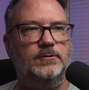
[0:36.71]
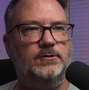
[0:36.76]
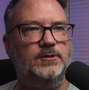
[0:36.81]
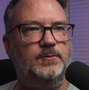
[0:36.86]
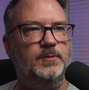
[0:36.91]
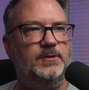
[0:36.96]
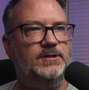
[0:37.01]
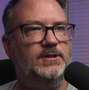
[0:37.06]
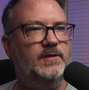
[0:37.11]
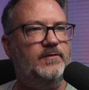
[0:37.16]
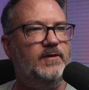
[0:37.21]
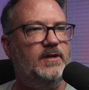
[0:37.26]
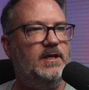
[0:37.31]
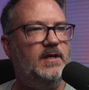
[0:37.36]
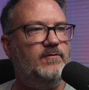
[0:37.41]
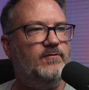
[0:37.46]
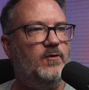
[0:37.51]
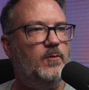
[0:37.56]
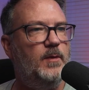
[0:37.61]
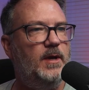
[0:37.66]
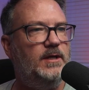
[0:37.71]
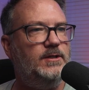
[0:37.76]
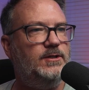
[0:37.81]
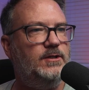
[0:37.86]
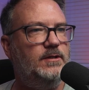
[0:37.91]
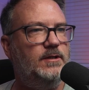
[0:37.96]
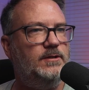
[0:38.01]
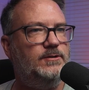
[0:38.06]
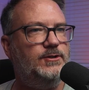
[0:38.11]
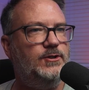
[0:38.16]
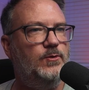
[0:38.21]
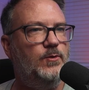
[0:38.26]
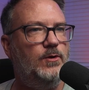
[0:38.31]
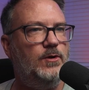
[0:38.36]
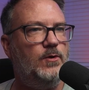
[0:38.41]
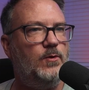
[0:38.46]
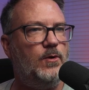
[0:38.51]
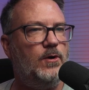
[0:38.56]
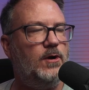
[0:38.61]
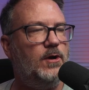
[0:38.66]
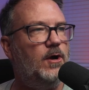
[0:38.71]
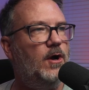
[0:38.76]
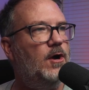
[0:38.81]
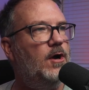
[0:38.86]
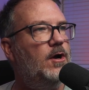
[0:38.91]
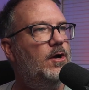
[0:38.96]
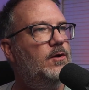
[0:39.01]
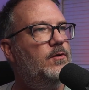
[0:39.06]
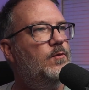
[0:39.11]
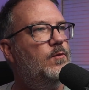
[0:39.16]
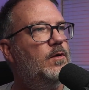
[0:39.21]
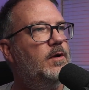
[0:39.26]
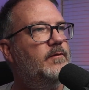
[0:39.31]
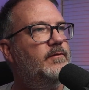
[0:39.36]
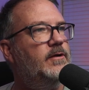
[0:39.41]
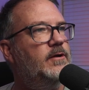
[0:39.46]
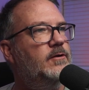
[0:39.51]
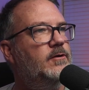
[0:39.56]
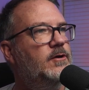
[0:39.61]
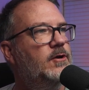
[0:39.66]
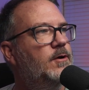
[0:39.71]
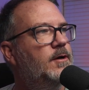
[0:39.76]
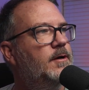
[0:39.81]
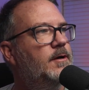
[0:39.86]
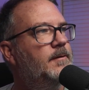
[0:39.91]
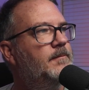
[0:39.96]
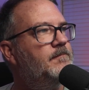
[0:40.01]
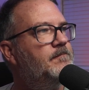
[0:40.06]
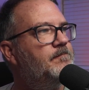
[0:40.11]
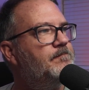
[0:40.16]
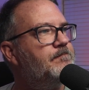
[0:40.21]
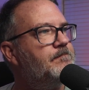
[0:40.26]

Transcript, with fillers: specific information that you want to work on, whatever you're doing.